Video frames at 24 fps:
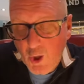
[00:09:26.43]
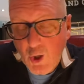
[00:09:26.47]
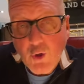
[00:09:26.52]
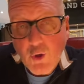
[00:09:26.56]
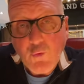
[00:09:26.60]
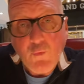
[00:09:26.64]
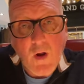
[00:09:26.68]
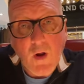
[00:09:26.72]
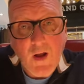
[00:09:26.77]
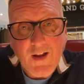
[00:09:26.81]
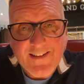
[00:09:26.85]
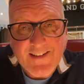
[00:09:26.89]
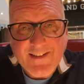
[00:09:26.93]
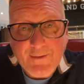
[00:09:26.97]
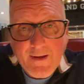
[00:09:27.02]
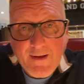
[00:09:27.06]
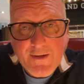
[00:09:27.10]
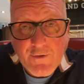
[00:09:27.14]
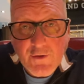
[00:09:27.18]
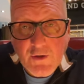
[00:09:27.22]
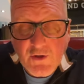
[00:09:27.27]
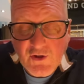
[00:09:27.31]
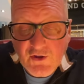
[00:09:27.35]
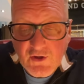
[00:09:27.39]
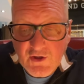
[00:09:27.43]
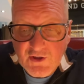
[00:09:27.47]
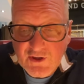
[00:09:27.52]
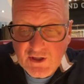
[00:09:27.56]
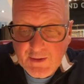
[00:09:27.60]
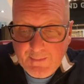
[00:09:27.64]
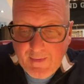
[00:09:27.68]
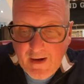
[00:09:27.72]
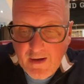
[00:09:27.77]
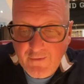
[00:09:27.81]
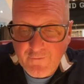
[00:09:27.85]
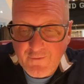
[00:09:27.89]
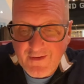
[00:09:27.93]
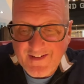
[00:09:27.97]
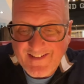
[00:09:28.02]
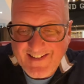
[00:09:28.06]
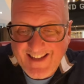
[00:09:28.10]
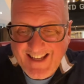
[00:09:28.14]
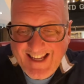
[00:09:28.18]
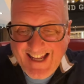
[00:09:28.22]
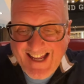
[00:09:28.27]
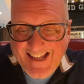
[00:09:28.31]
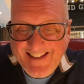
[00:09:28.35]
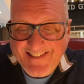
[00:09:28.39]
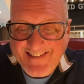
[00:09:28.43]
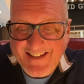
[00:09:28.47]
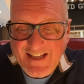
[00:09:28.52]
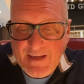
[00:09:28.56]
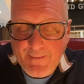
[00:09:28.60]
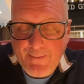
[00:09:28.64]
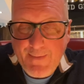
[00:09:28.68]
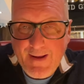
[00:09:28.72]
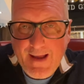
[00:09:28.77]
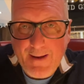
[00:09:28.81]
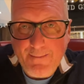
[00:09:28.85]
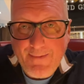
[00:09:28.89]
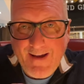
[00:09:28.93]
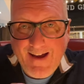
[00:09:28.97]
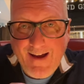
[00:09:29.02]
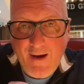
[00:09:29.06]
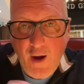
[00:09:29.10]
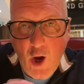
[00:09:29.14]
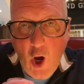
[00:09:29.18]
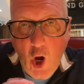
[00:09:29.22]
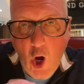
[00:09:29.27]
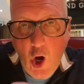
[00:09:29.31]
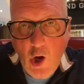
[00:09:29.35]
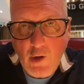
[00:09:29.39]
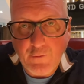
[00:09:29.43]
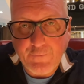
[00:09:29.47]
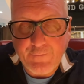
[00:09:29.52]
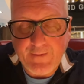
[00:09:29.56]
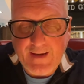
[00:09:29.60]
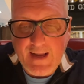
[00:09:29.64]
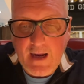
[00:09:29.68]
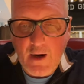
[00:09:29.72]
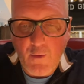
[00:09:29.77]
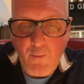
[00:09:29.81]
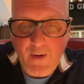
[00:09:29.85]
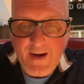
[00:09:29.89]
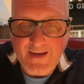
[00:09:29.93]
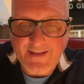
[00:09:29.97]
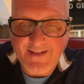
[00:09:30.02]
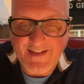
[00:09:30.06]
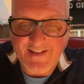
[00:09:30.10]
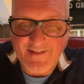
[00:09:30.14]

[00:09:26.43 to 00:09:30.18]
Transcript: Right, so Andrew's just come over. He said it is going to be about a half an hour wait.